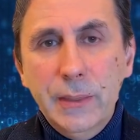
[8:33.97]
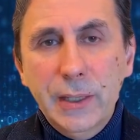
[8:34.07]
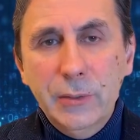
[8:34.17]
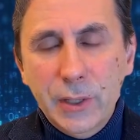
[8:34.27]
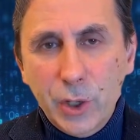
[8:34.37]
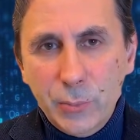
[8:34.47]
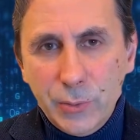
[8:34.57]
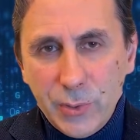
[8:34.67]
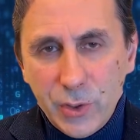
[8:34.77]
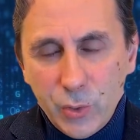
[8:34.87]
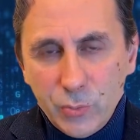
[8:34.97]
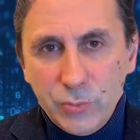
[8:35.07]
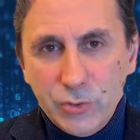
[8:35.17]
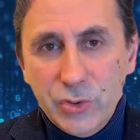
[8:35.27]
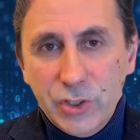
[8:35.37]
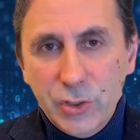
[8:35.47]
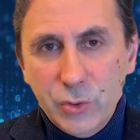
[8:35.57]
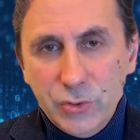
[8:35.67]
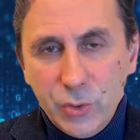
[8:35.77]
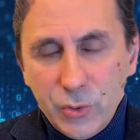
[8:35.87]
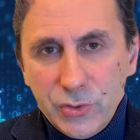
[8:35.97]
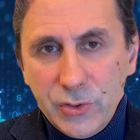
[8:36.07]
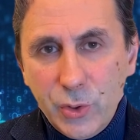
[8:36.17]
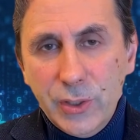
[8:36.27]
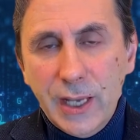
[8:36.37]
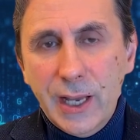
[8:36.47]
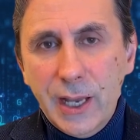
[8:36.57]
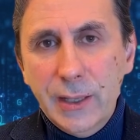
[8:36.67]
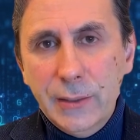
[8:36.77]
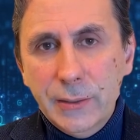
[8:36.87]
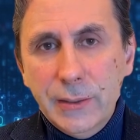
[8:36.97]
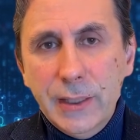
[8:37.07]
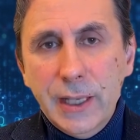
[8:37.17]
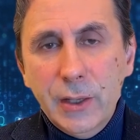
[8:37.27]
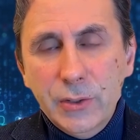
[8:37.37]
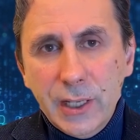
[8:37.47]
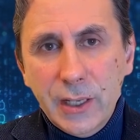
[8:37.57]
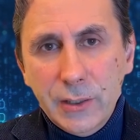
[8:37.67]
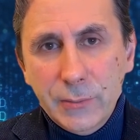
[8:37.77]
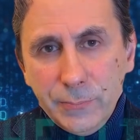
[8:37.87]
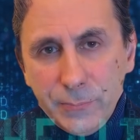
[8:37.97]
Leave a comment below to share your thoughts on AI in healthcare.